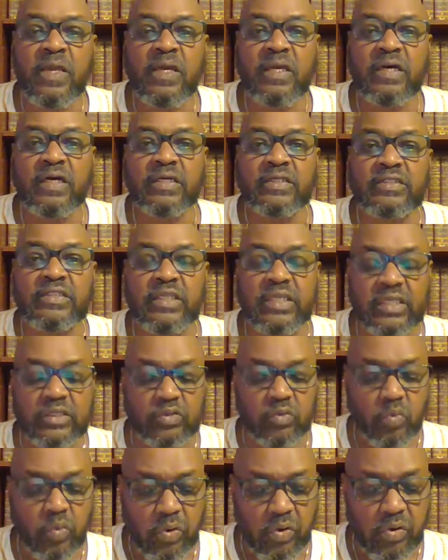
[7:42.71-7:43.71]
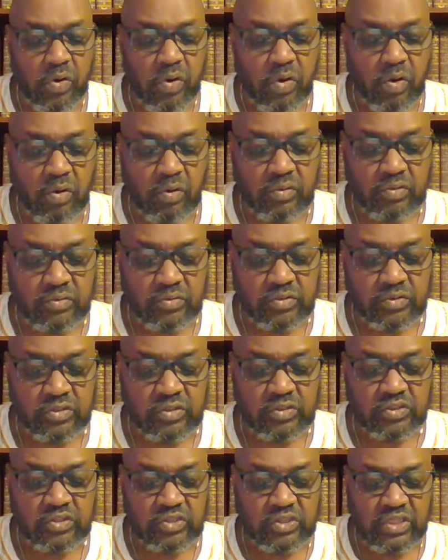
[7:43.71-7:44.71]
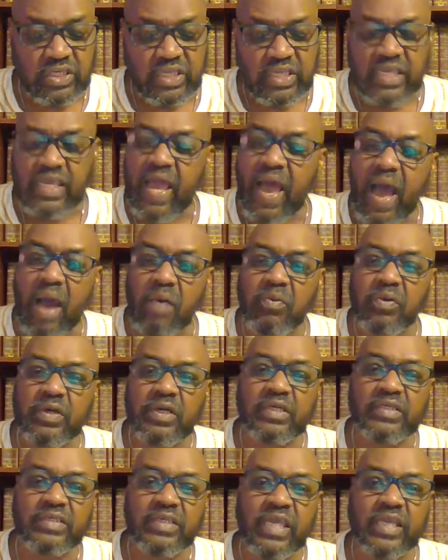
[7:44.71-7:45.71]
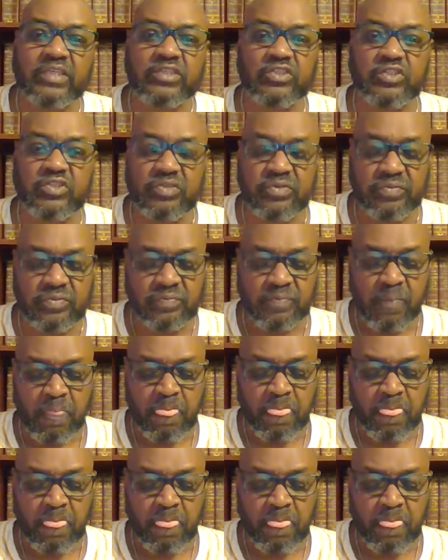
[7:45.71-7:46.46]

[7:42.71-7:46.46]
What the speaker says: to get the world to see our connection